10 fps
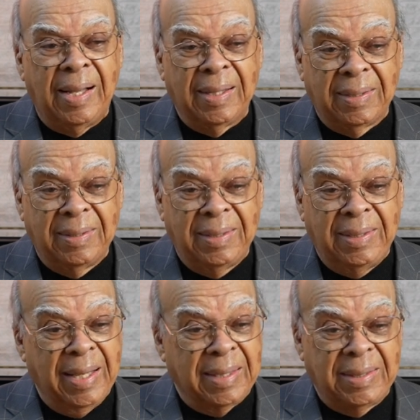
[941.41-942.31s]
I,
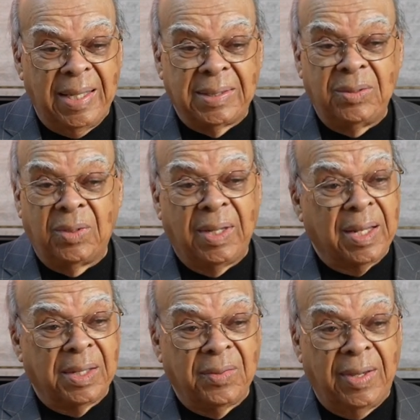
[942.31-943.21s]
got a chance to do a
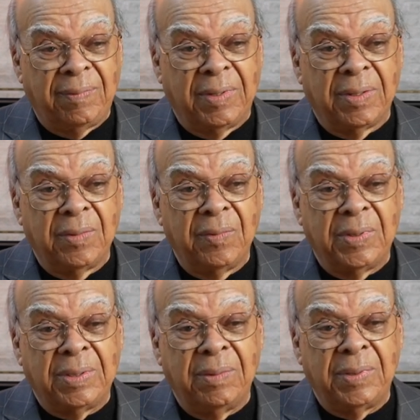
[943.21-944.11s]
lot of traveling
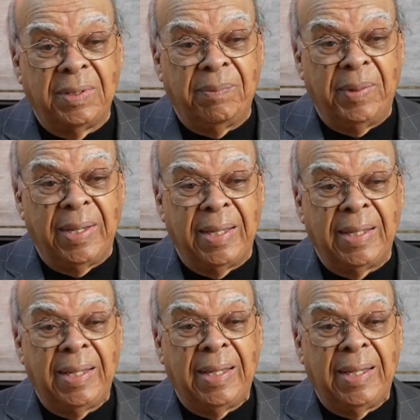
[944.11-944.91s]
with the, with that band,